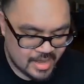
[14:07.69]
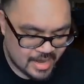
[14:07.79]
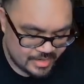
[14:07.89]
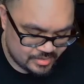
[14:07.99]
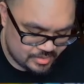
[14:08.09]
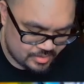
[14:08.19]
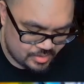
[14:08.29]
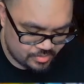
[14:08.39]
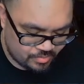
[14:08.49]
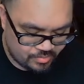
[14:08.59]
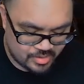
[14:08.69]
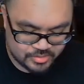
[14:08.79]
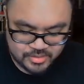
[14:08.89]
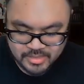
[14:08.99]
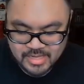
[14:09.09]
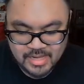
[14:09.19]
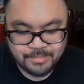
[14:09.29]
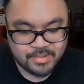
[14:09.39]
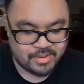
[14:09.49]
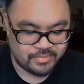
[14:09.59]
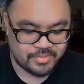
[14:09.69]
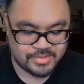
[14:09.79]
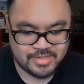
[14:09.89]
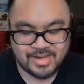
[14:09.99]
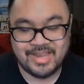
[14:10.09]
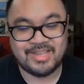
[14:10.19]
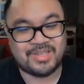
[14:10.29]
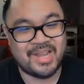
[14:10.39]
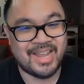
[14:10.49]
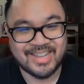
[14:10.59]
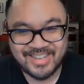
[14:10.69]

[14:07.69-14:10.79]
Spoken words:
I do want to keep all of those guys.